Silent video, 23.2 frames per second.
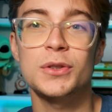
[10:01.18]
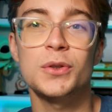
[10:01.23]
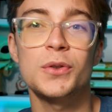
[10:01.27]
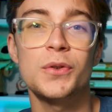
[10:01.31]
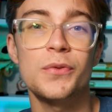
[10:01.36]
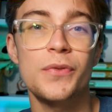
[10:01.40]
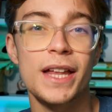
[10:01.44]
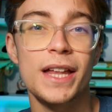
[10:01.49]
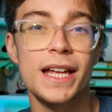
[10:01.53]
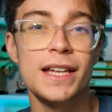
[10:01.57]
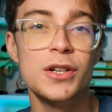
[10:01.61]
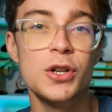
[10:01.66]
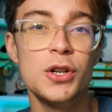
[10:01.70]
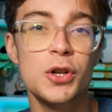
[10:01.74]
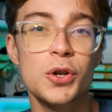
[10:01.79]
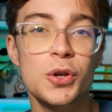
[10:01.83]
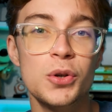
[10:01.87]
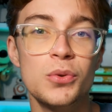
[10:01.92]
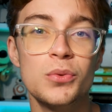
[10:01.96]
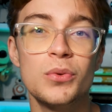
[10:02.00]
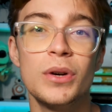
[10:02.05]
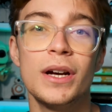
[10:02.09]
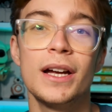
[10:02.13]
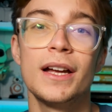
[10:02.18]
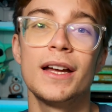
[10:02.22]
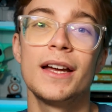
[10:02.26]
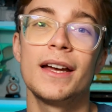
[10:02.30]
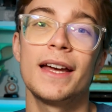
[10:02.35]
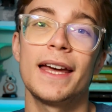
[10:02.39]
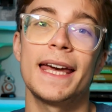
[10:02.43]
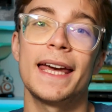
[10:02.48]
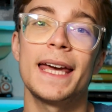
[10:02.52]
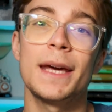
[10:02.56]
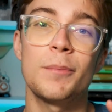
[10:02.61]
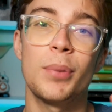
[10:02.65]
It's sort of that new
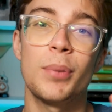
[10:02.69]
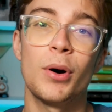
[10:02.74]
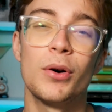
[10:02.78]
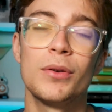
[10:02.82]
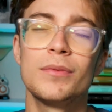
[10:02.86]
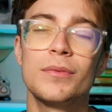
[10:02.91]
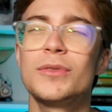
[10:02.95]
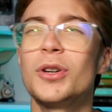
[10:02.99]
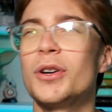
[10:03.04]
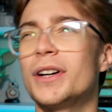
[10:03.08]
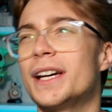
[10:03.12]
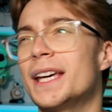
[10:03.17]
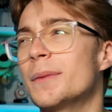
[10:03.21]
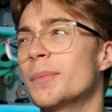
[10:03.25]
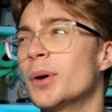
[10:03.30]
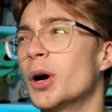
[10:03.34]
not